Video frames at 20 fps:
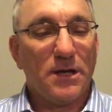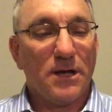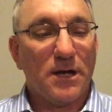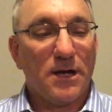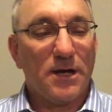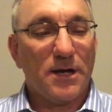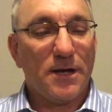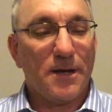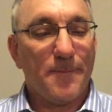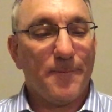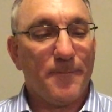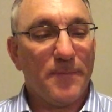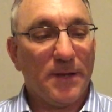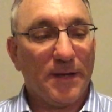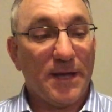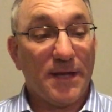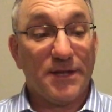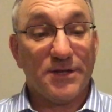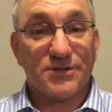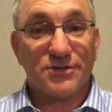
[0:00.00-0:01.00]
Um,
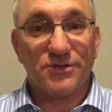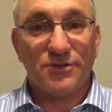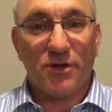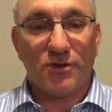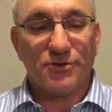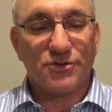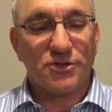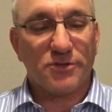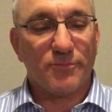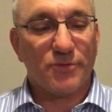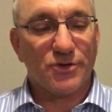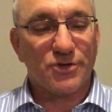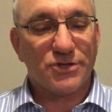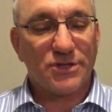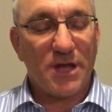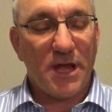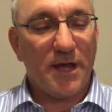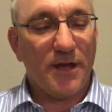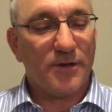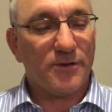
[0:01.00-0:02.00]
again, it's dulcimer
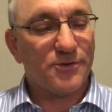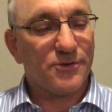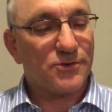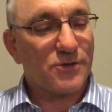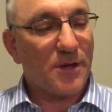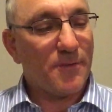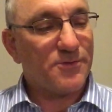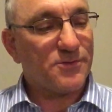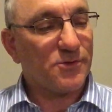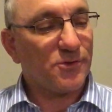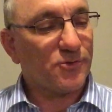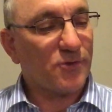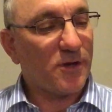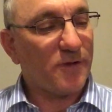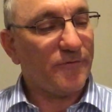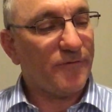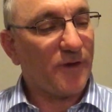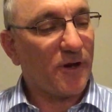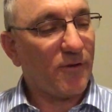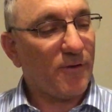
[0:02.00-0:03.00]
scale, so I'm still trying
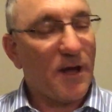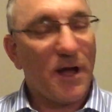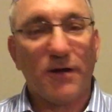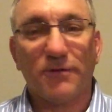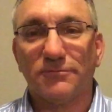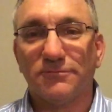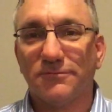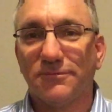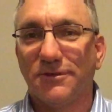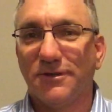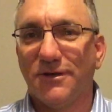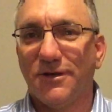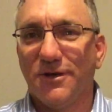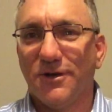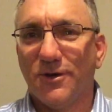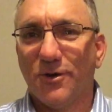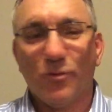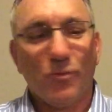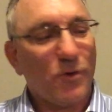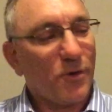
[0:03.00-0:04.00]
to figure out
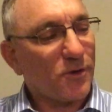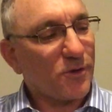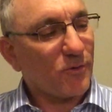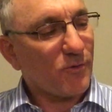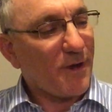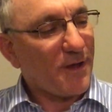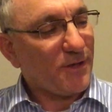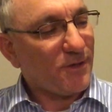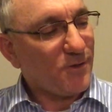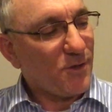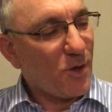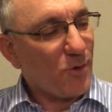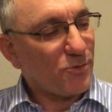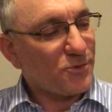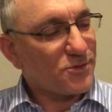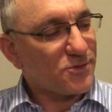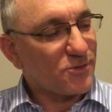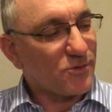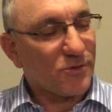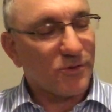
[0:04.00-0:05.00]
what are the right
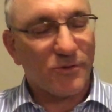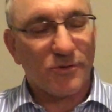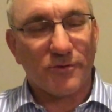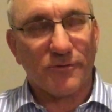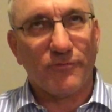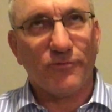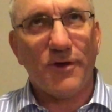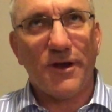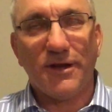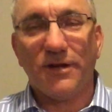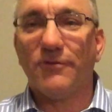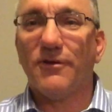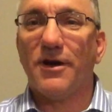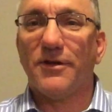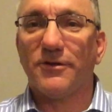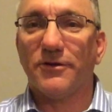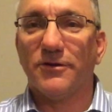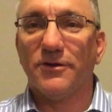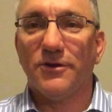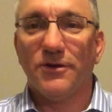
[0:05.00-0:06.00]
notes, or the fretting
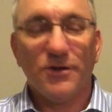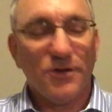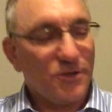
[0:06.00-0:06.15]
rather,